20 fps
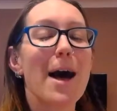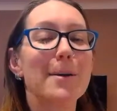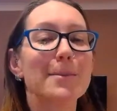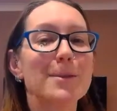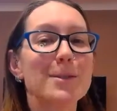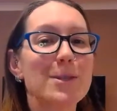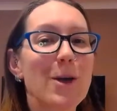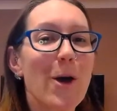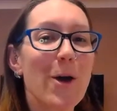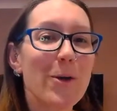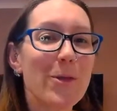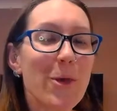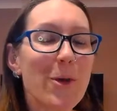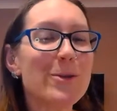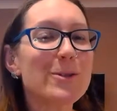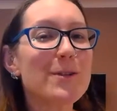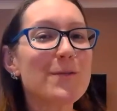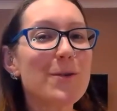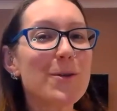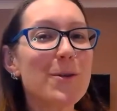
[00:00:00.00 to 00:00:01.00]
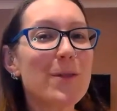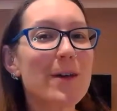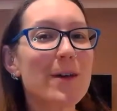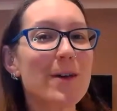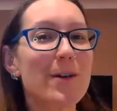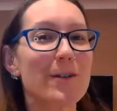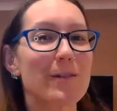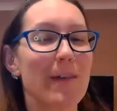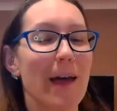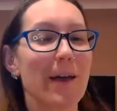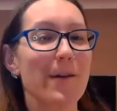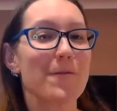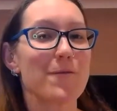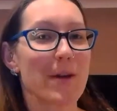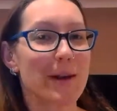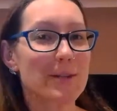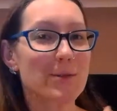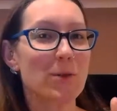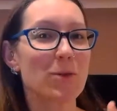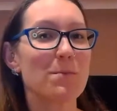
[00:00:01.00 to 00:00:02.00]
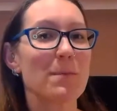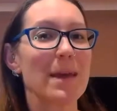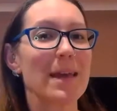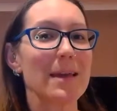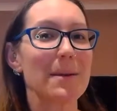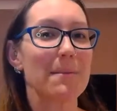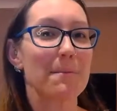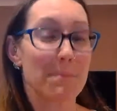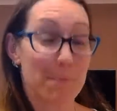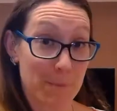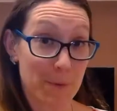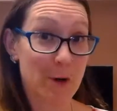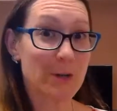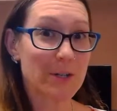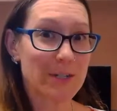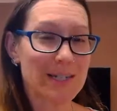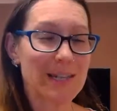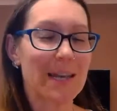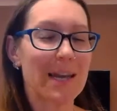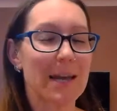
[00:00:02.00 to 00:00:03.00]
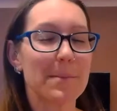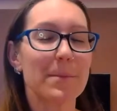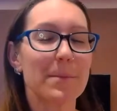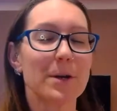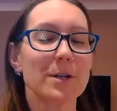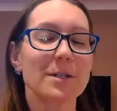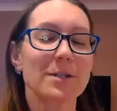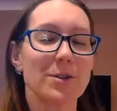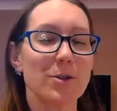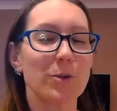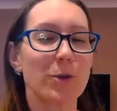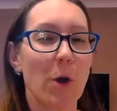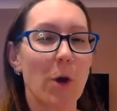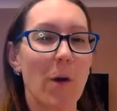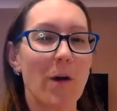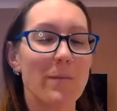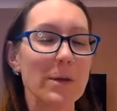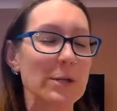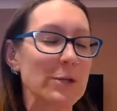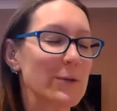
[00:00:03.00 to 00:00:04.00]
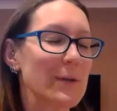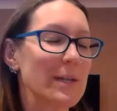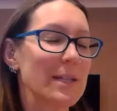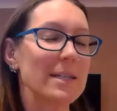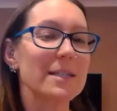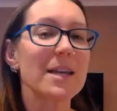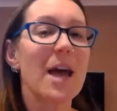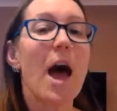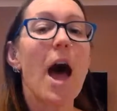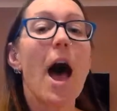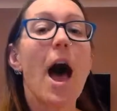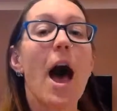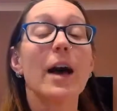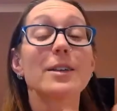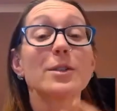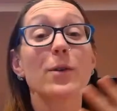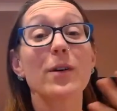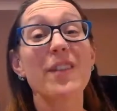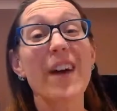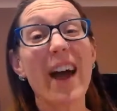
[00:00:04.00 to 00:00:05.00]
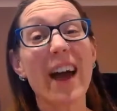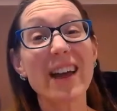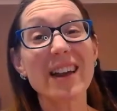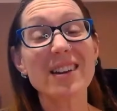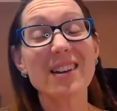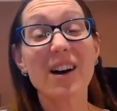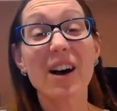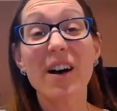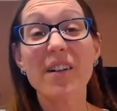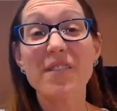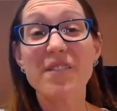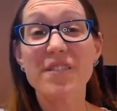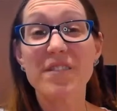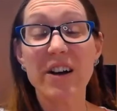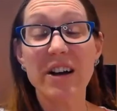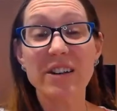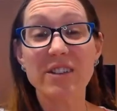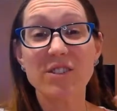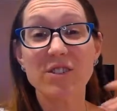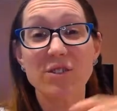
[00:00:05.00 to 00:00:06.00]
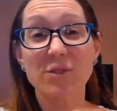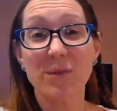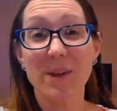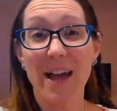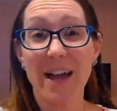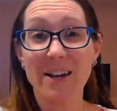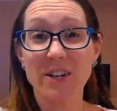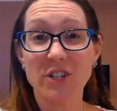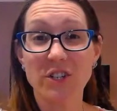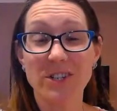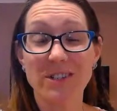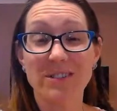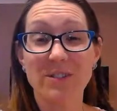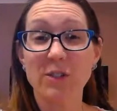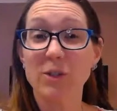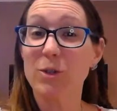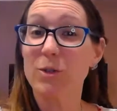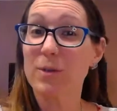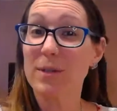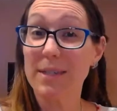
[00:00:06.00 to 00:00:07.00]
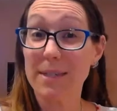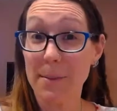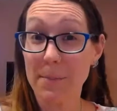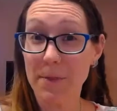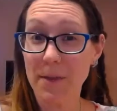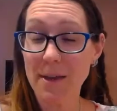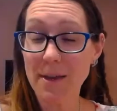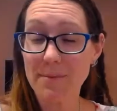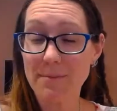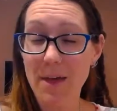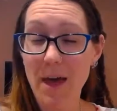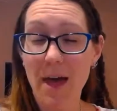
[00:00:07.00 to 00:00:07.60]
So those of you that are like friends with me personally in person, you'll know I've been doing this. So I've had a fun reaction to something.